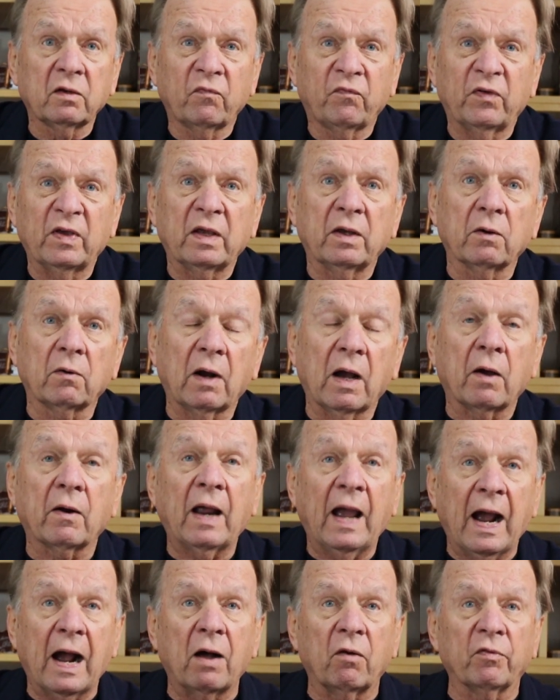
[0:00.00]
to figure out
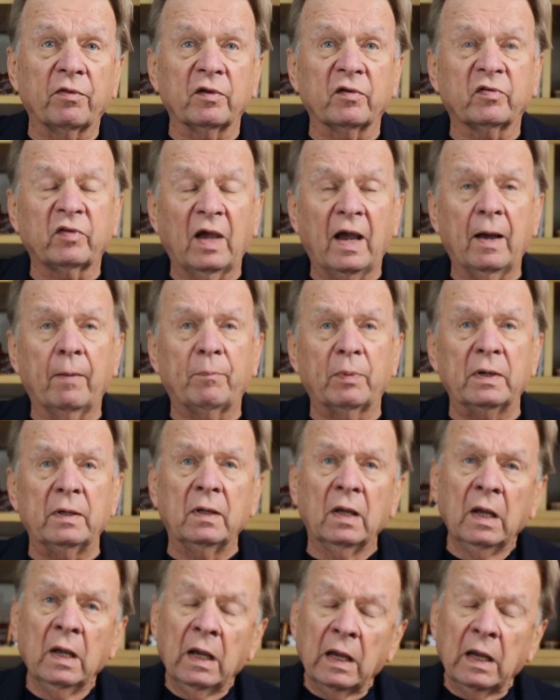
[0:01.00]
how this happened